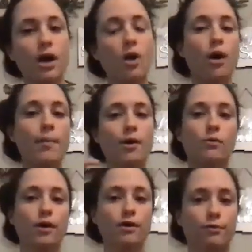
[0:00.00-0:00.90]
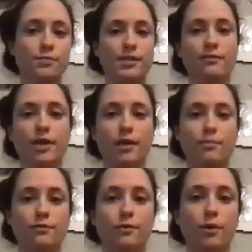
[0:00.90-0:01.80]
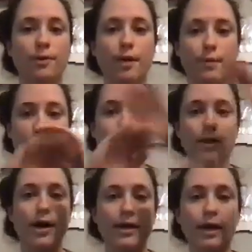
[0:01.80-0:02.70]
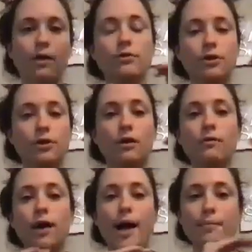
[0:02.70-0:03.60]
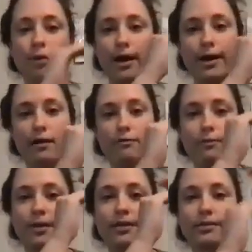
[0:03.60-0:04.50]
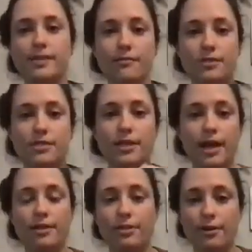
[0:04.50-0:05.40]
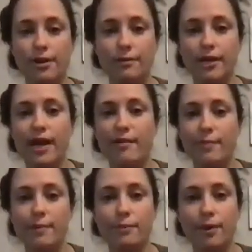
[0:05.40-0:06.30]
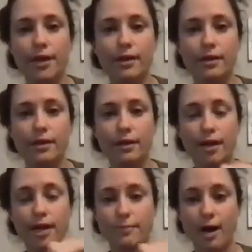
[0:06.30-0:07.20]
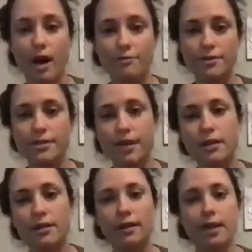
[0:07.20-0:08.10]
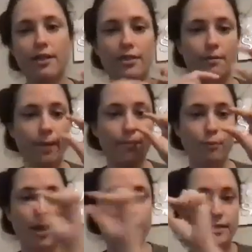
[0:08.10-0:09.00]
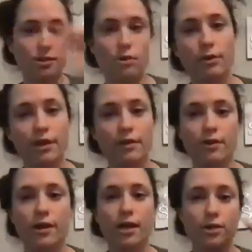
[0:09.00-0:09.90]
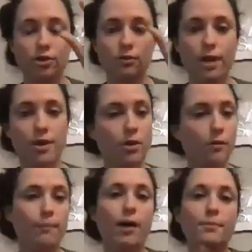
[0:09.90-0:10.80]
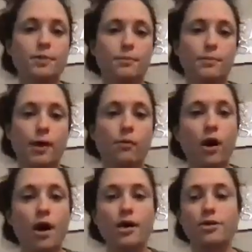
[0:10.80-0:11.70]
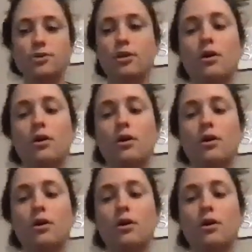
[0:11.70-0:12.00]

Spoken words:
oh, I'm at work from 7 a.m. to 4 p.m. and they block it out. No. I block out from like 7 to 9:30 when I have my break as my office color. And then my break is a totally different color. So I know when it pops up on my watch